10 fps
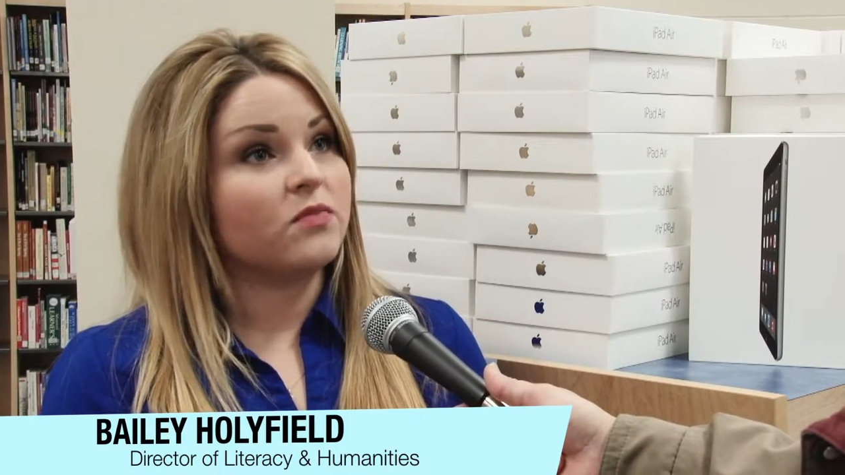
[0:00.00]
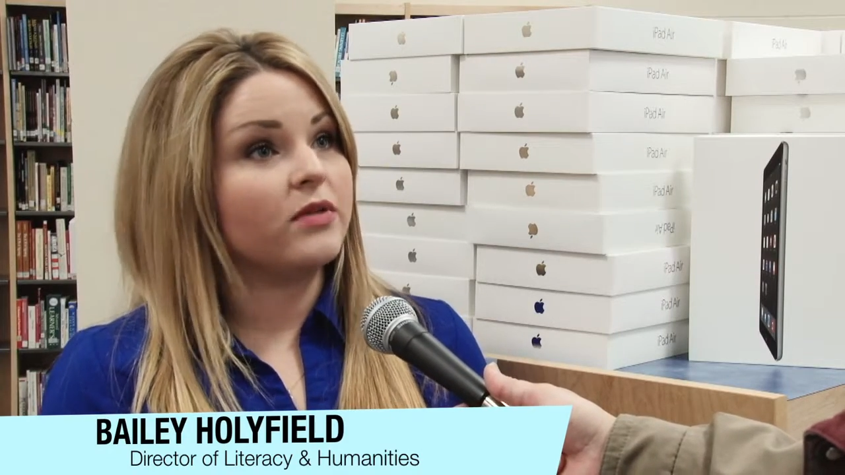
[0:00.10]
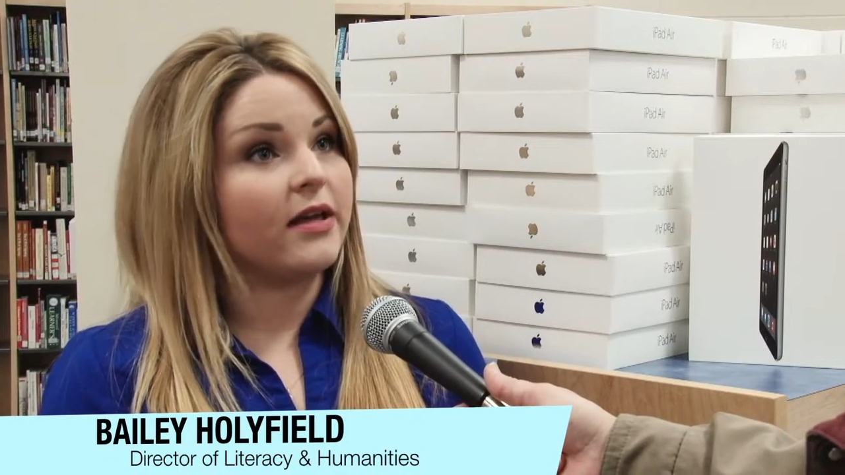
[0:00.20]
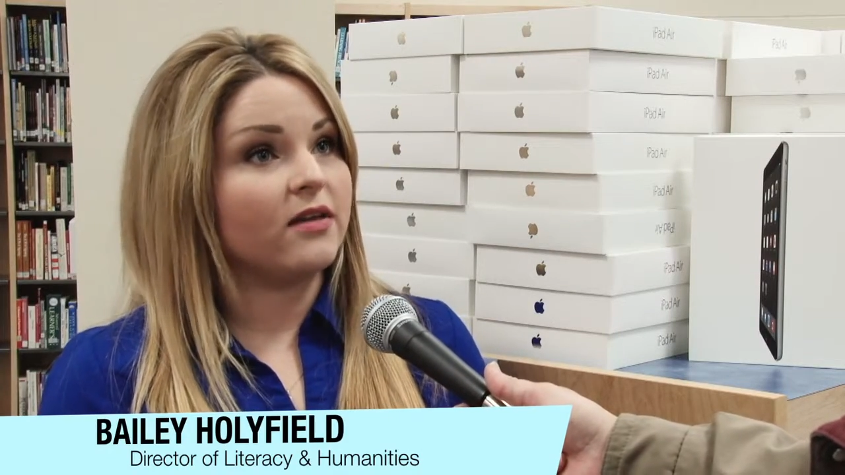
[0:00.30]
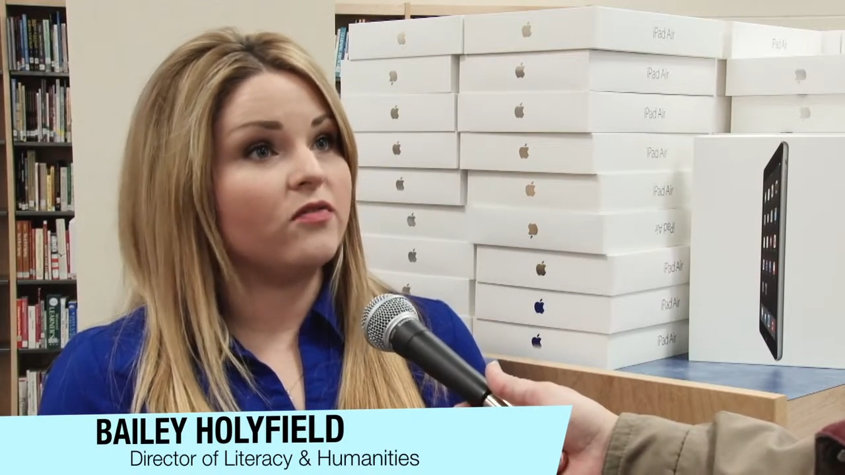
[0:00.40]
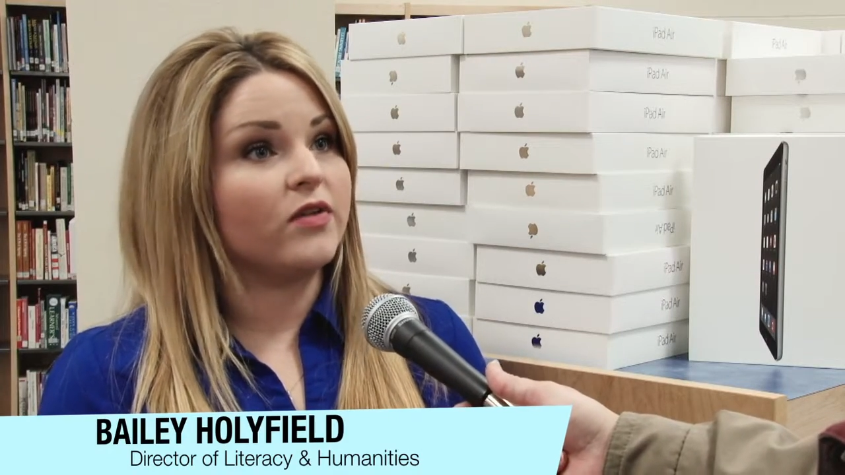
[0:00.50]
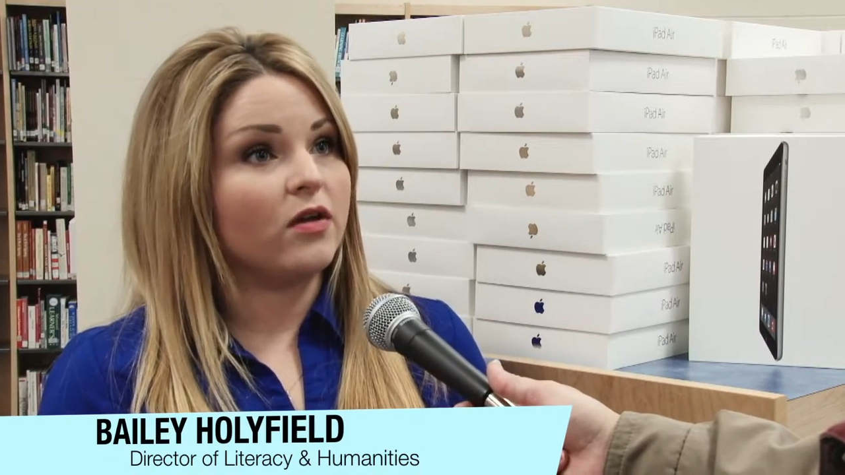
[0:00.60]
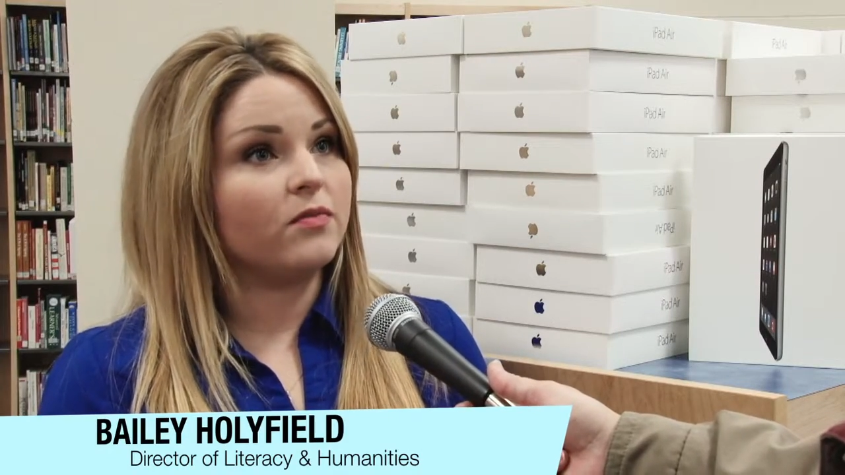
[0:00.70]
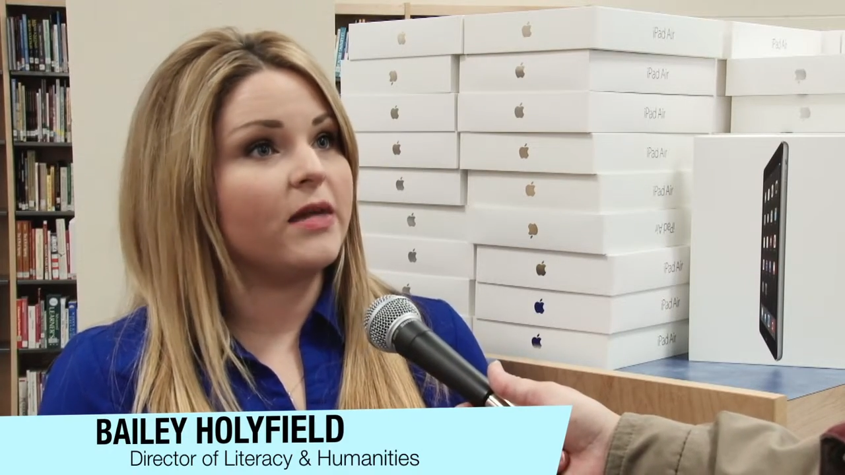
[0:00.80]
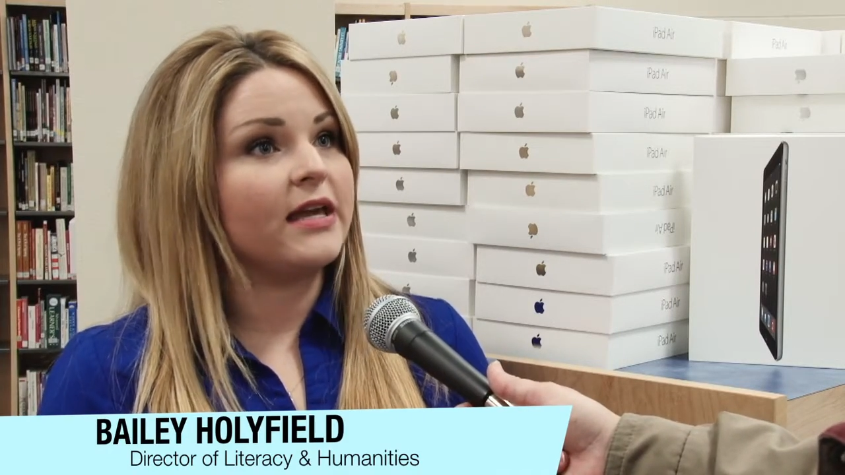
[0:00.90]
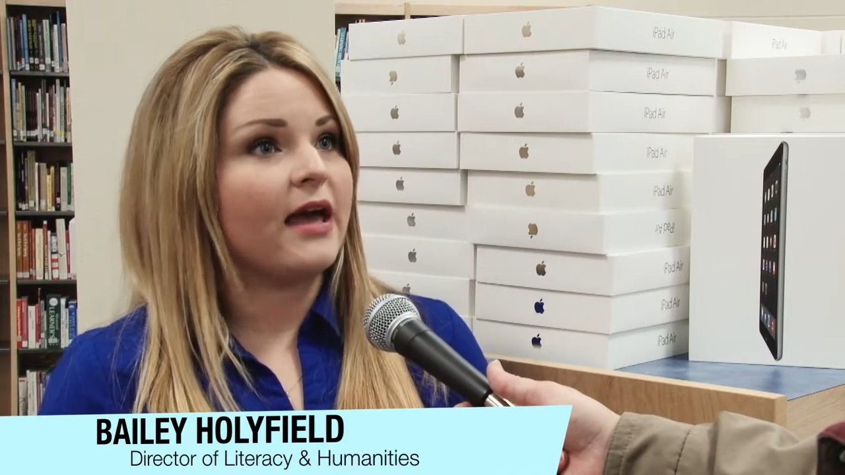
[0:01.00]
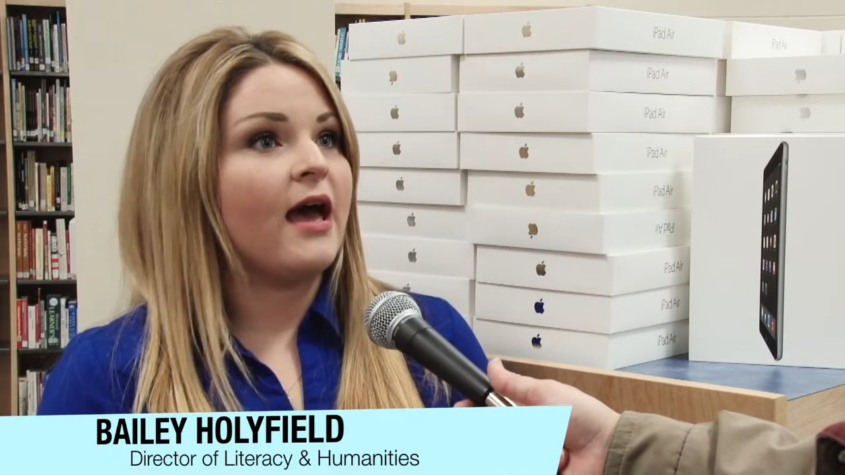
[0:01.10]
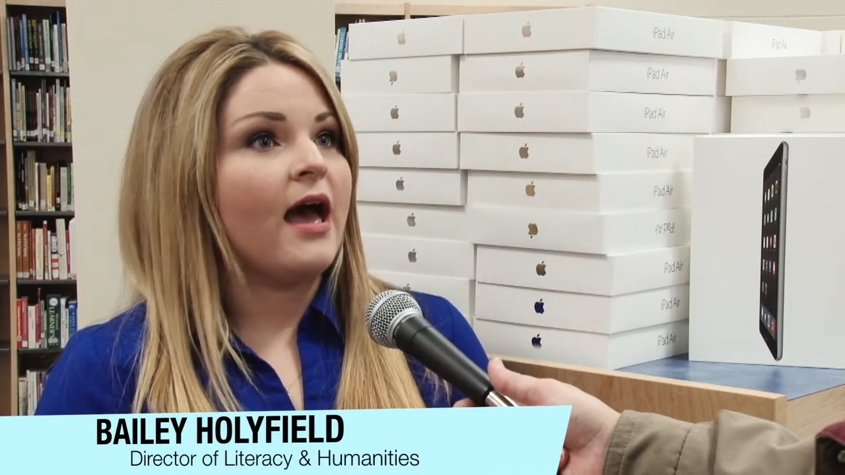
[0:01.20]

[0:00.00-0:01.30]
the playing field, make